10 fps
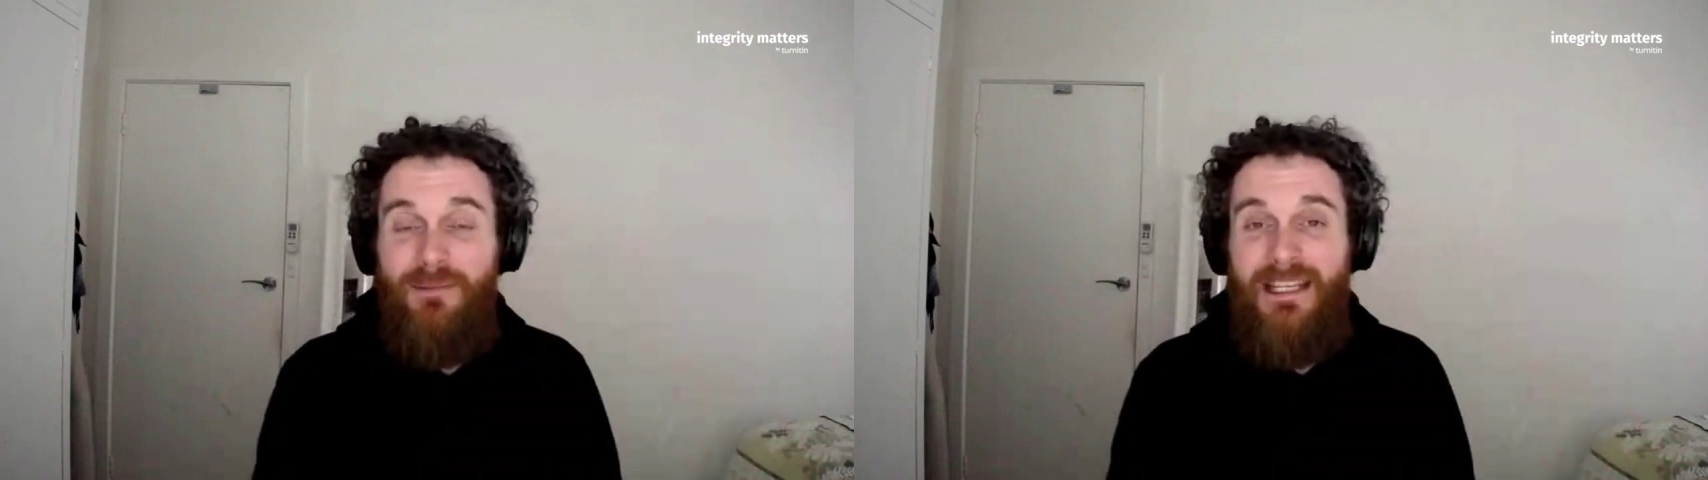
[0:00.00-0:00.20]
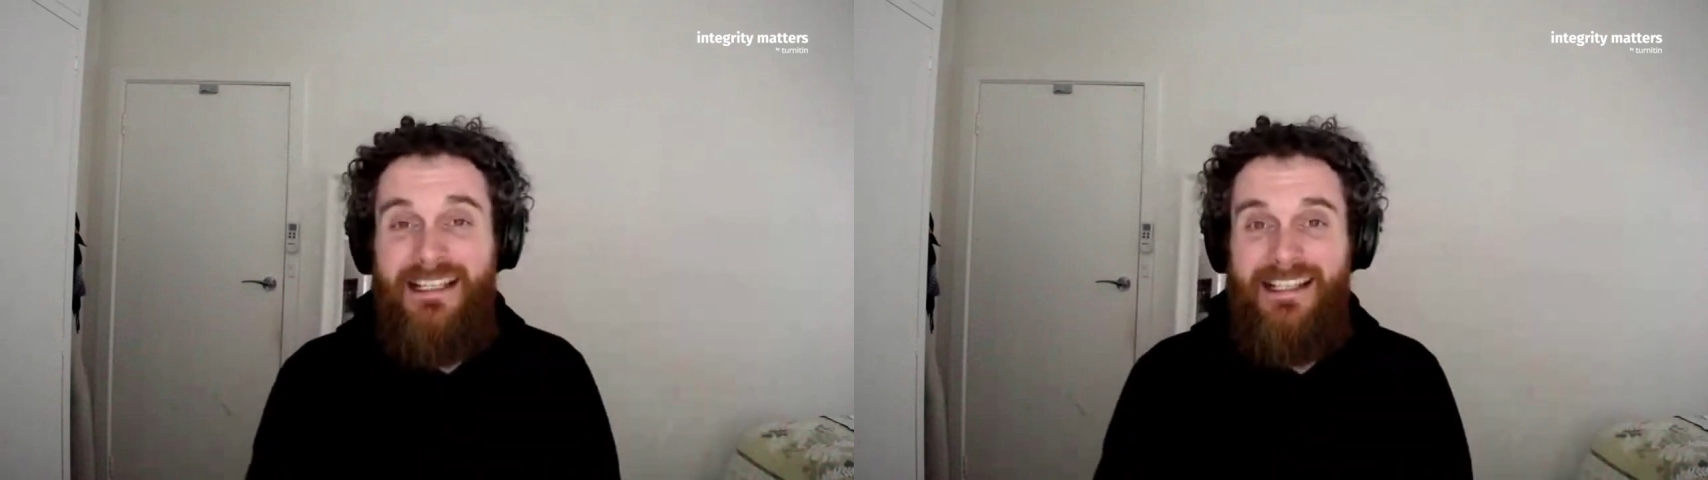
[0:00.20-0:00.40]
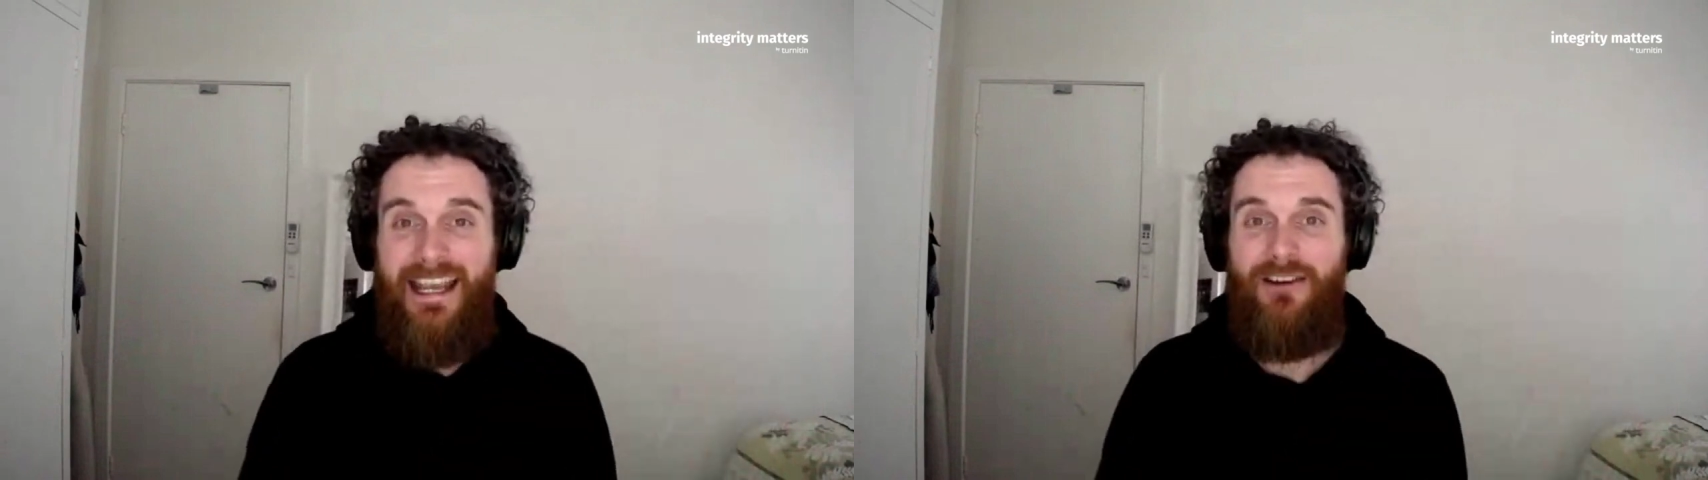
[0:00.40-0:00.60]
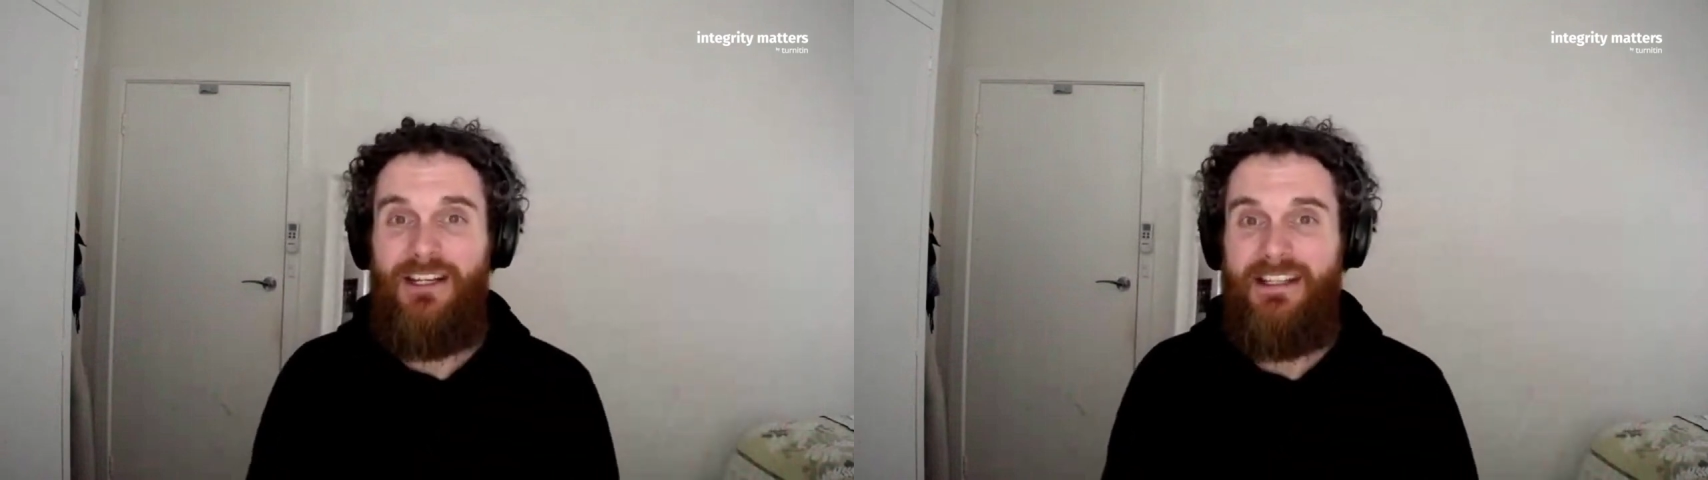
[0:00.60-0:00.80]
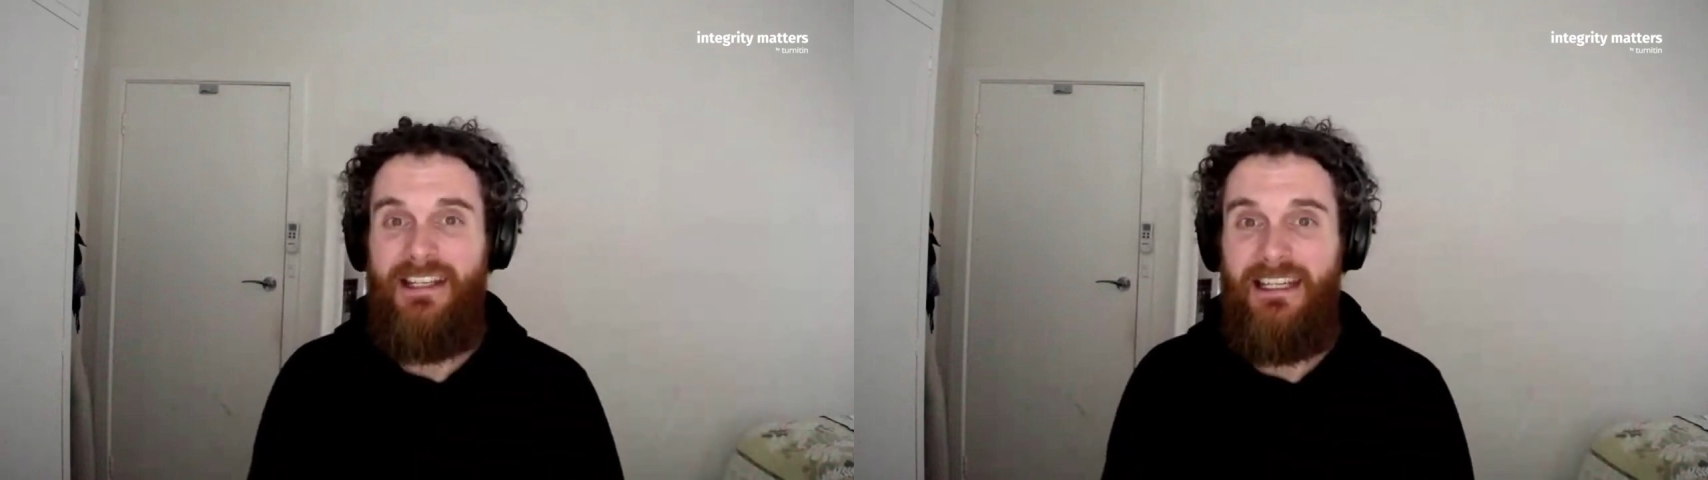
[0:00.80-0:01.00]
big
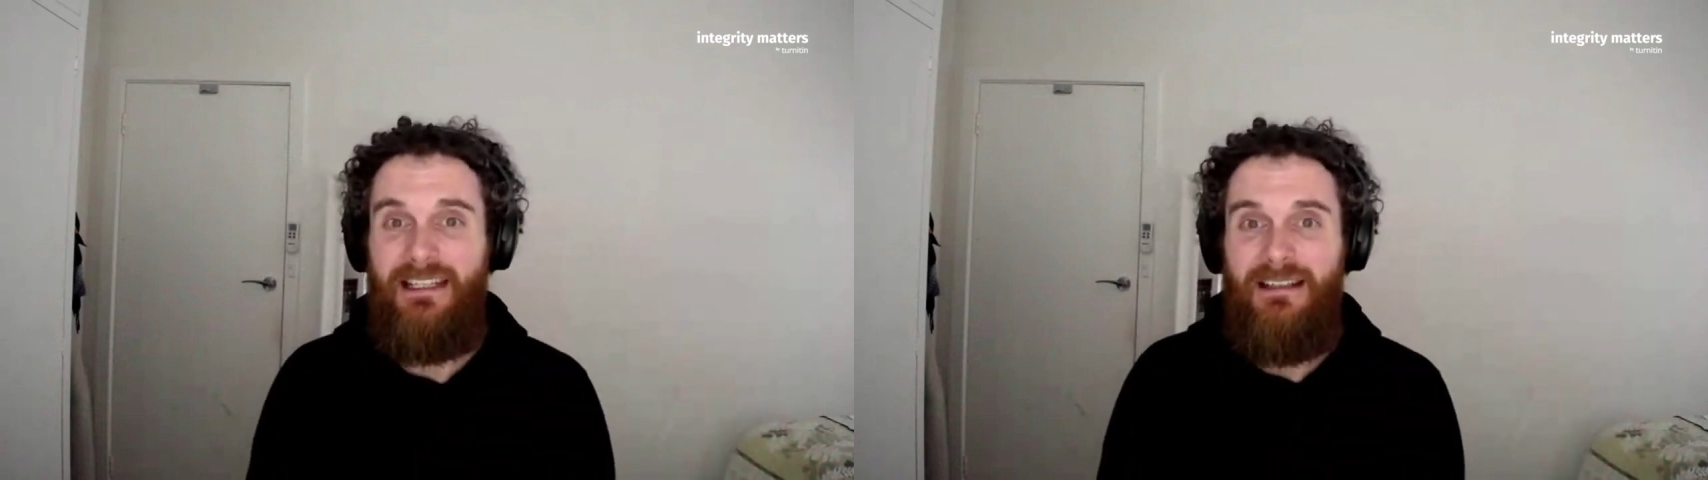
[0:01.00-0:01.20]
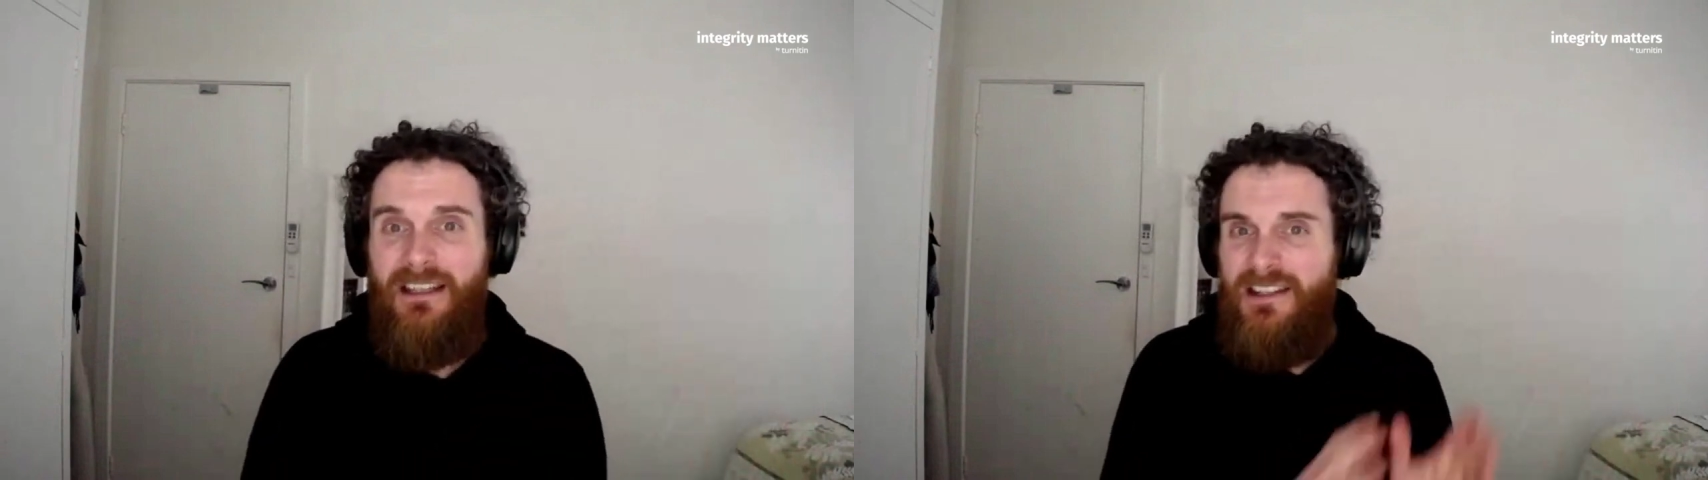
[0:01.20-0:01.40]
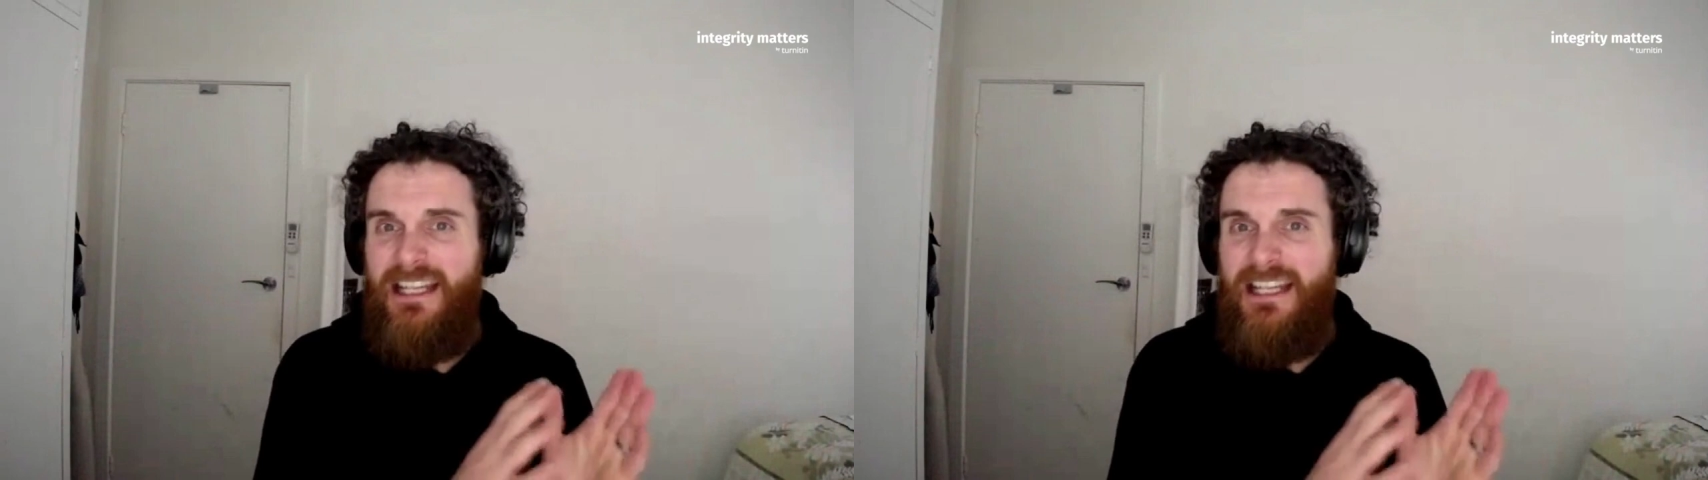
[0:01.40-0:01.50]
scary thing.